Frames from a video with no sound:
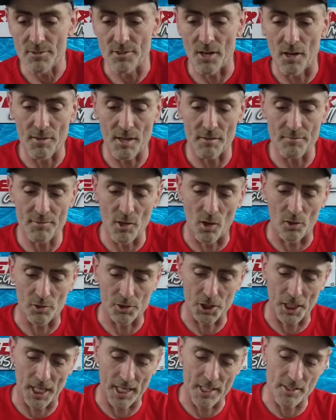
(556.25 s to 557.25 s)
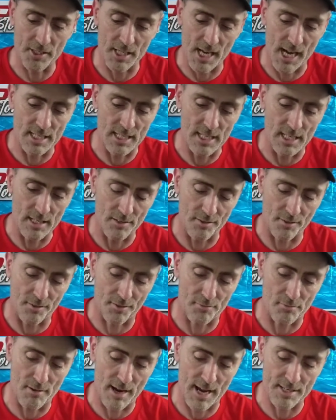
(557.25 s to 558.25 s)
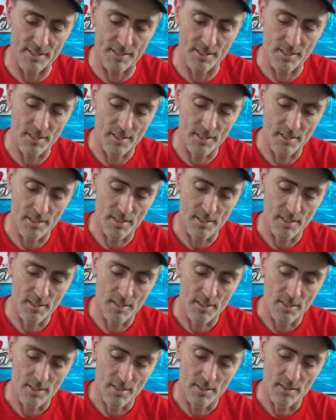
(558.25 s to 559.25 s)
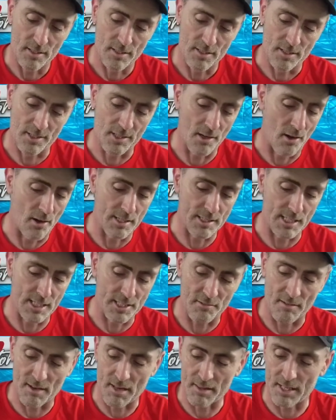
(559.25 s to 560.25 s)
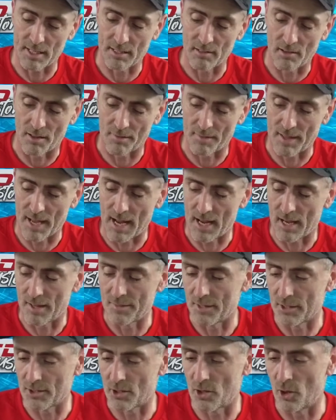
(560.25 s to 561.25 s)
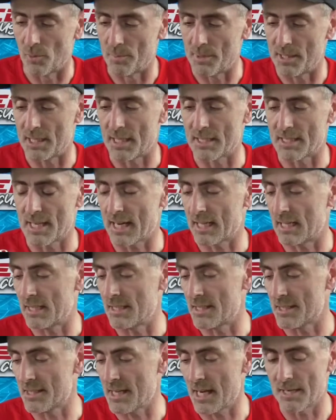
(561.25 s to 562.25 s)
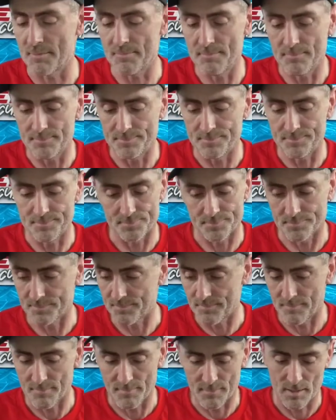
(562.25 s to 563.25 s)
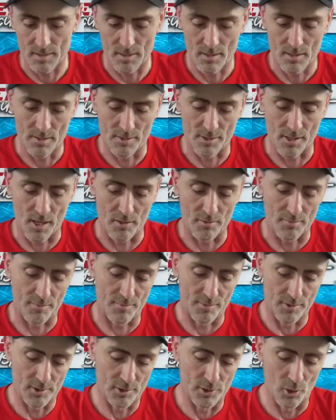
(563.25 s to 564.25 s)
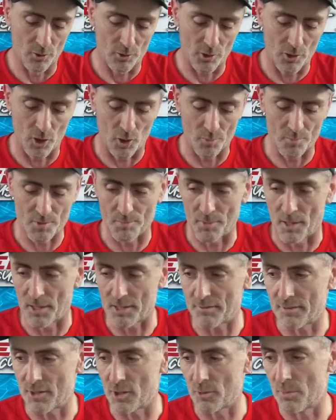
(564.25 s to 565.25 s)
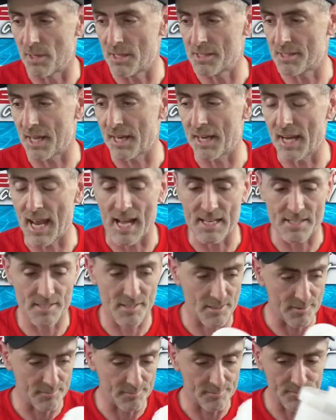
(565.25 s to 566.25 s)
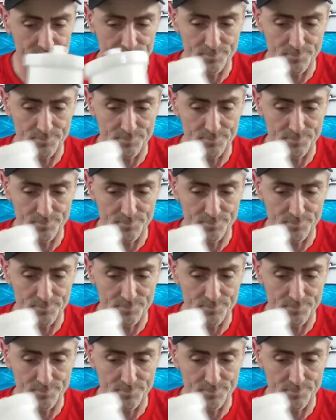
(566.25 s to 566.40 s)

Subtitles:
so they've not changed any thread sizes or anything like that, and the cup is exactly the same. So good cups by the devilbiss, they last.